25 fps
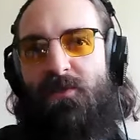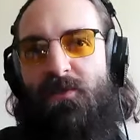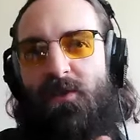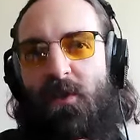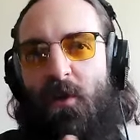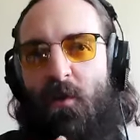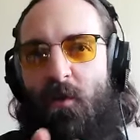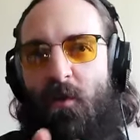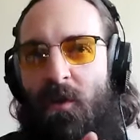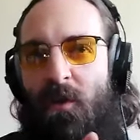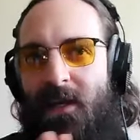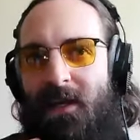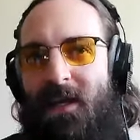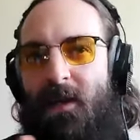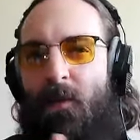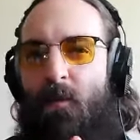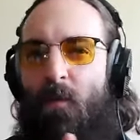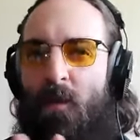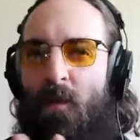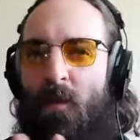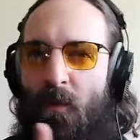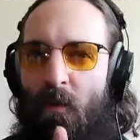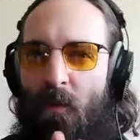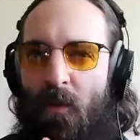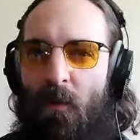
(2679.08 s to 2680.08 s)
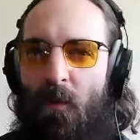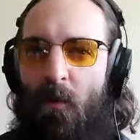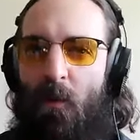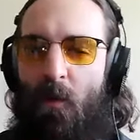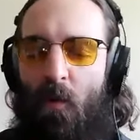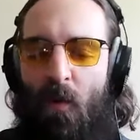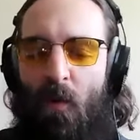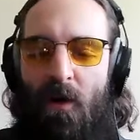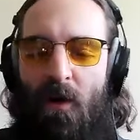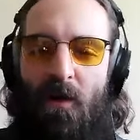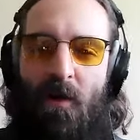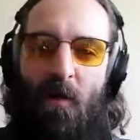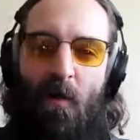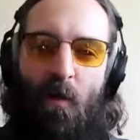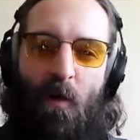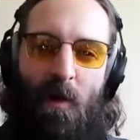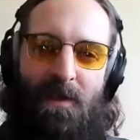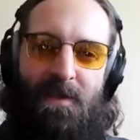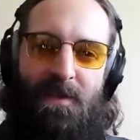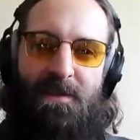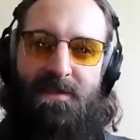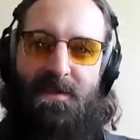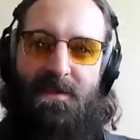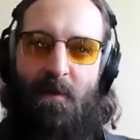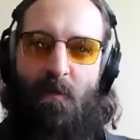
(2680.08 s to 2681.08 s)
So it wouldn't work
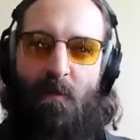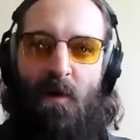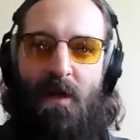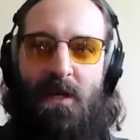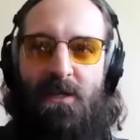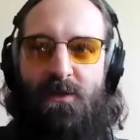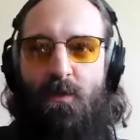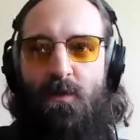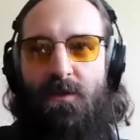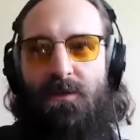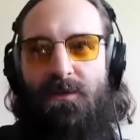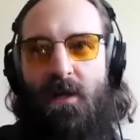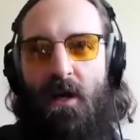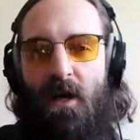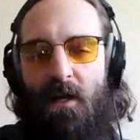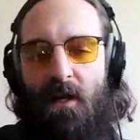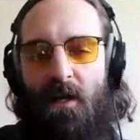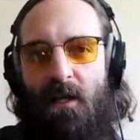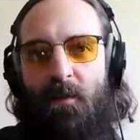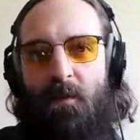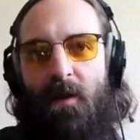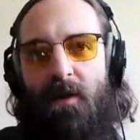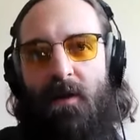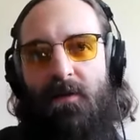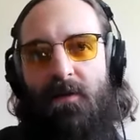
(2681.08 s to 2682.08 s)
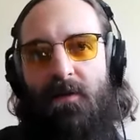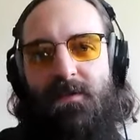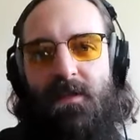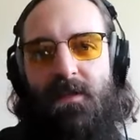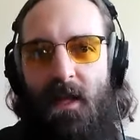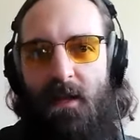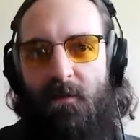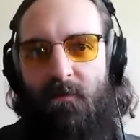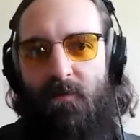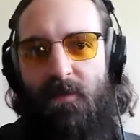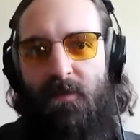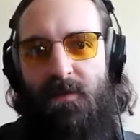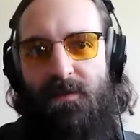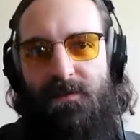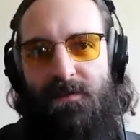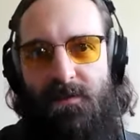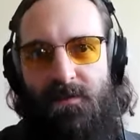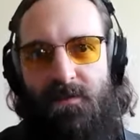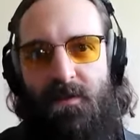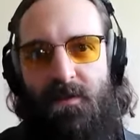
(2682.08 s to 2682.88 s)
quite the same way as we're talking about today for this